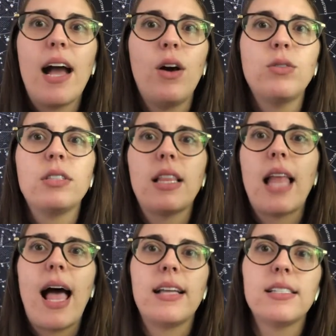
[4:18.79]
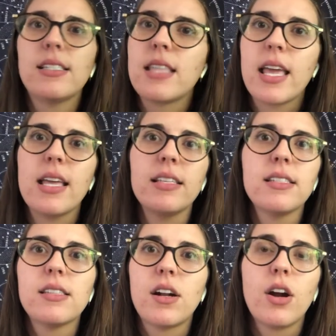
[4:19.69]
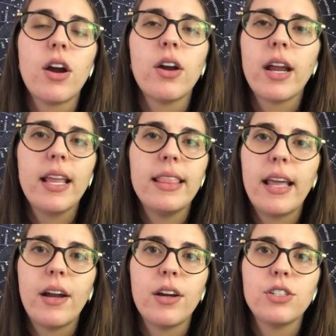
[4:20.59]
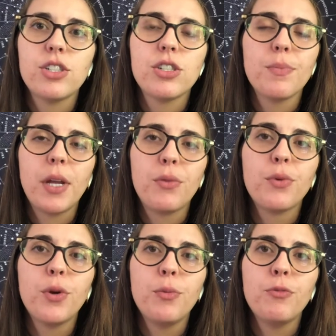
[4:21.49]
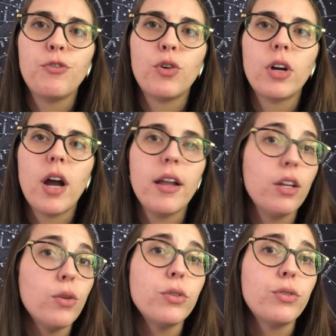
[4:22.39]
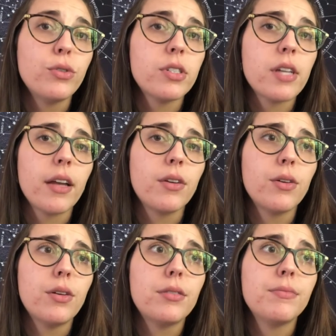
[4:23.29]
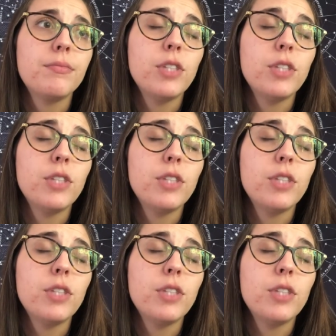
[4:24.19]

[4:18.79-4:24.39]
out the last things that are in there just to make room for a new lunar cycle,